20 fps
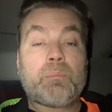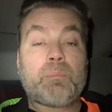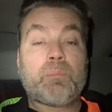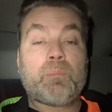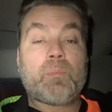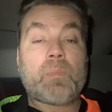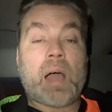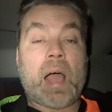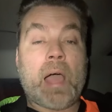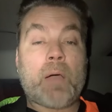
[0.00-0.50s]

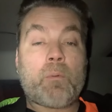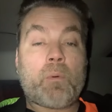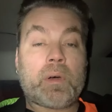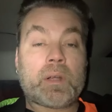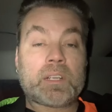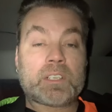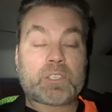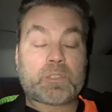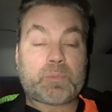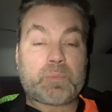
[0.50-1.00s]
I want
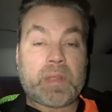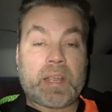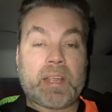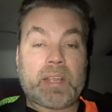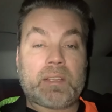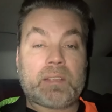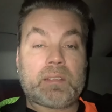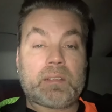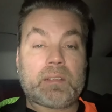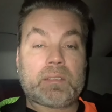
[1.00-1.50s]
to speak
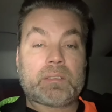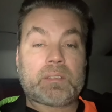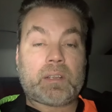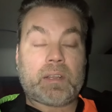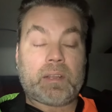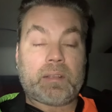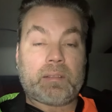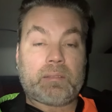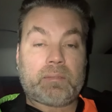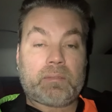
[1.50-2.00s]

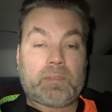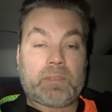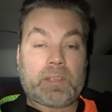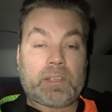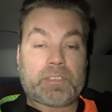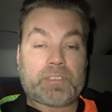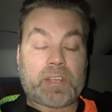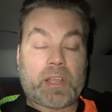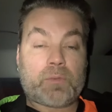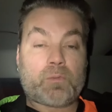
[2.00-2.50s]
to the
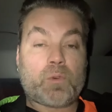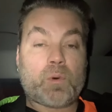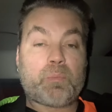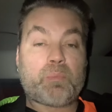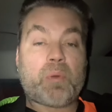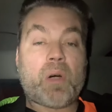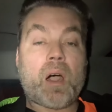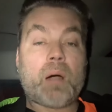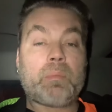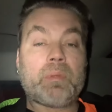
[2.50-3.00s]
general
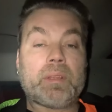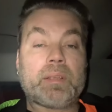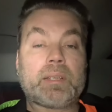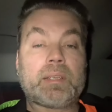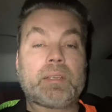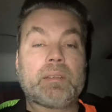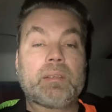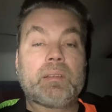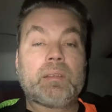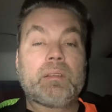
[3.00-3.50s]
public
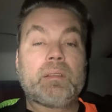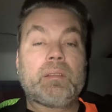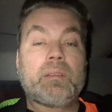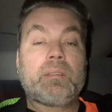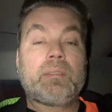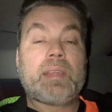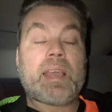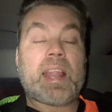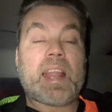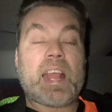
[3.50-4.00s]

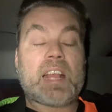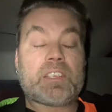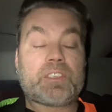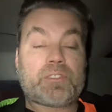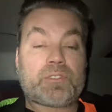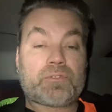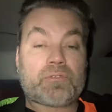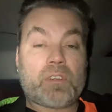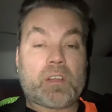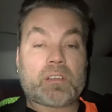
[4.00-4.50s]
that has
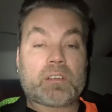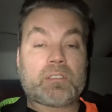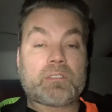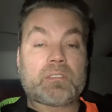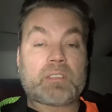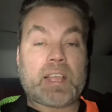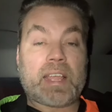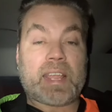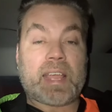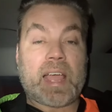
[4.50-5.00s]
struggles
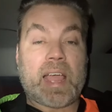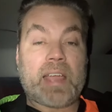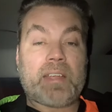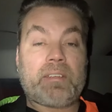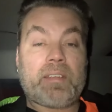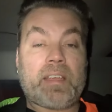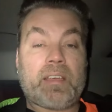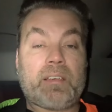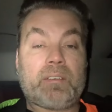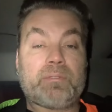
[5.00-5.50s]
like I
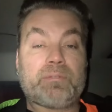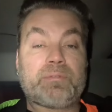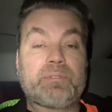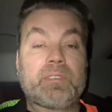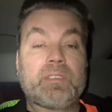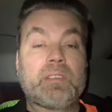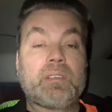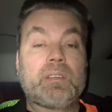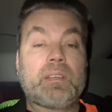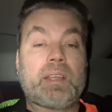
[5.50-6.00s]
have
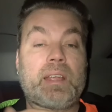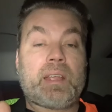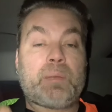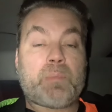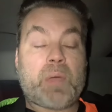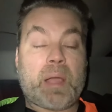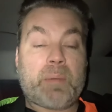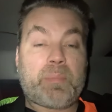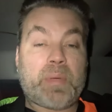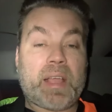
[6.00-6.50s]
in
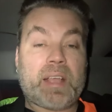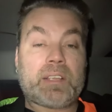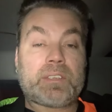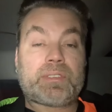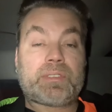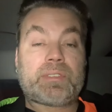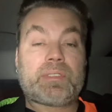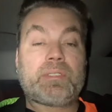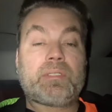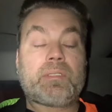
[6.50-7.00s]
my
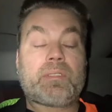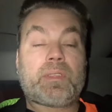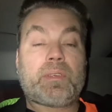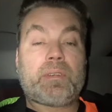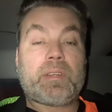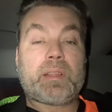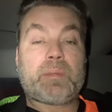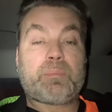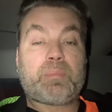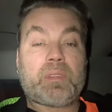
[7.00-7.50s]
past
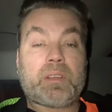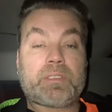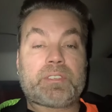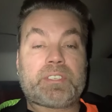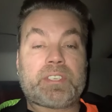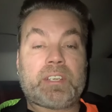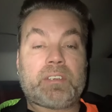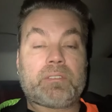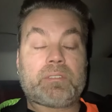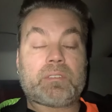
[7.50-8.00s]
30 plus
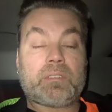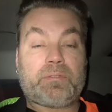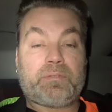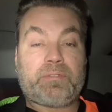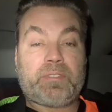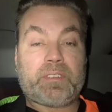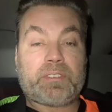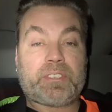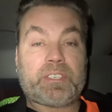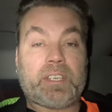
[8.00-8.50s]
years of
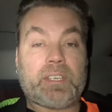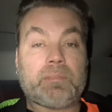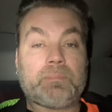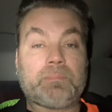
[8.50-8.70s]
fishing.